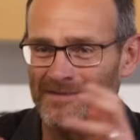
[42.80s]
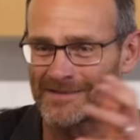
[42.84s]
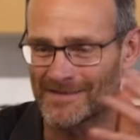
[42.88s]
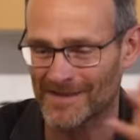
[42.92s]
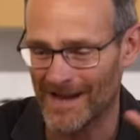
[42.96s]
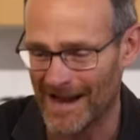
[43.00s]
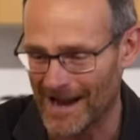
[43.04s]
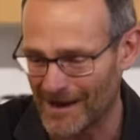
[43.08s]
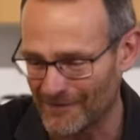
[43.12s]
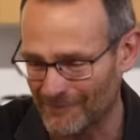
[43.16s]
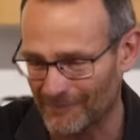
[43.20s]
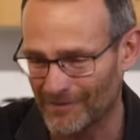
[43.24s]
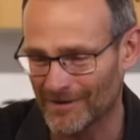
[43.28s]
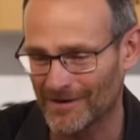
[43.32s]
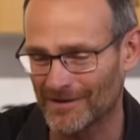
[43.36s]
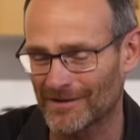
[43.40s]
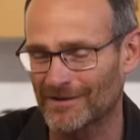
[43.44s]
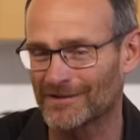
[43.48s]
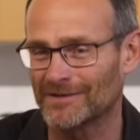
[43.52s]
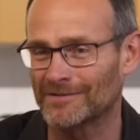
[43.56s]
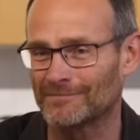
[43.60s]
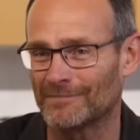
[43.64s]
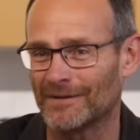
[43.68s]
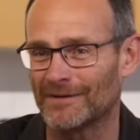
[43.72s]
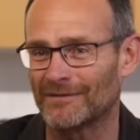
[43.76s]
to have one of
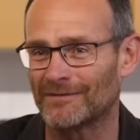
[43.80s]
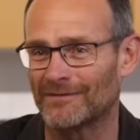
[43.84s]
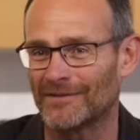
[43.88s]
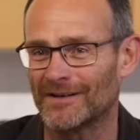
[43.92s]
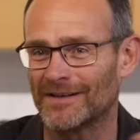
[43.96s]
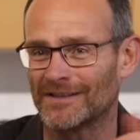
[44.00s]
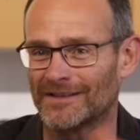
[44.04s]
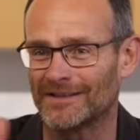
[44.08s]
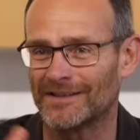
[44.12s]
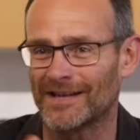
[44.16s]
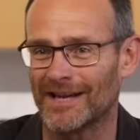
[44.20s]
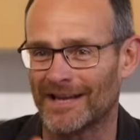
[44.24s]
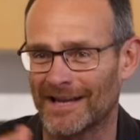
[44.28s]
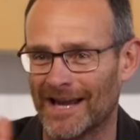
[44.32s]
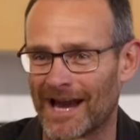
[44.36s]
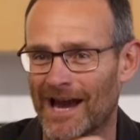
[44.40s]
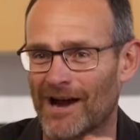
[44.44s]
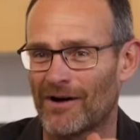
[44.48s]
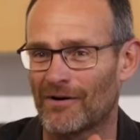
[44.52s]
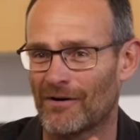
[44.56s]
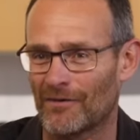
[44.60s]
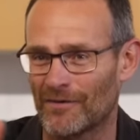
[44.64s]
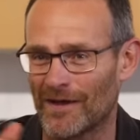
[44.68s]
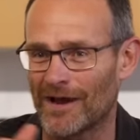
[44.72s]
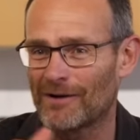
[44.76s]
those big fish and get it
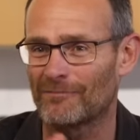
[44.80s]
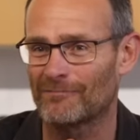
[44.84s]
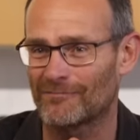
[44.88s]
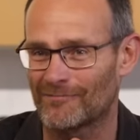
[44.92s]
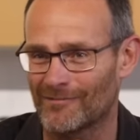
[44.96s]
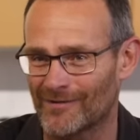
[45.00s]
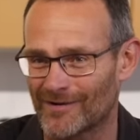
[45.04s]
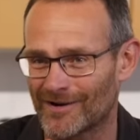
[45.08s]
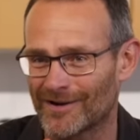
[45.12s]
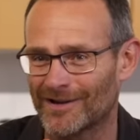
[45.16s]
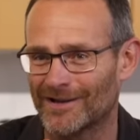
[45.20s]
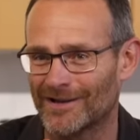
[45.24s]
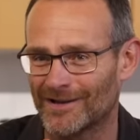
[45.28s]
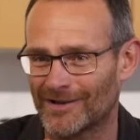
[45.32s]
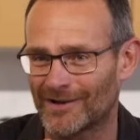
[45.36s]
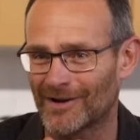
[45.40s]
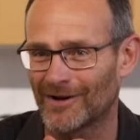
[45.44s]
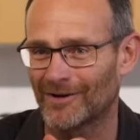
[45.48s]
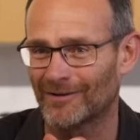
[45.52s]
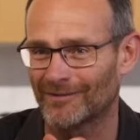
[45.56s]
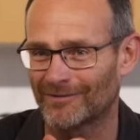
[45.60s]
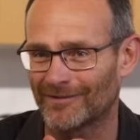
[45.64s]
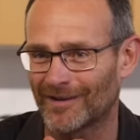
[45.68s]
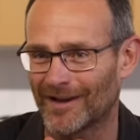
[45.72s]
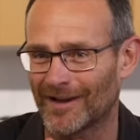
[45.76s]
out on that really
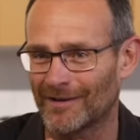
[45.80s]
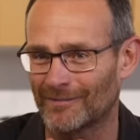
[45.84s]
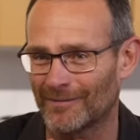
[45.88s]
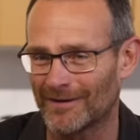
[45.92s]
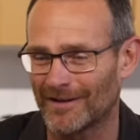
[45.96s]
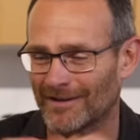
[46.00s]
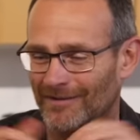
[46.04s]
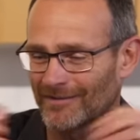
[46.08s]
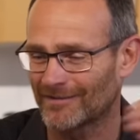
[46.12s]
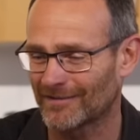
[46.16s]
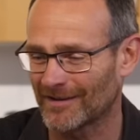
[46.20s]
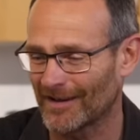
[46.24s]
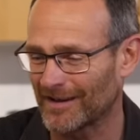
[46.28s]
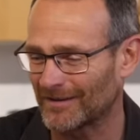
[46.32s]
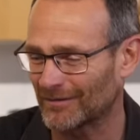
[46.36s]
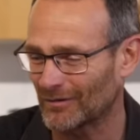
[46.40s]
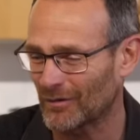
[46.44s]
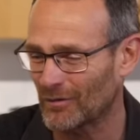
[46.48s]
cold day when it's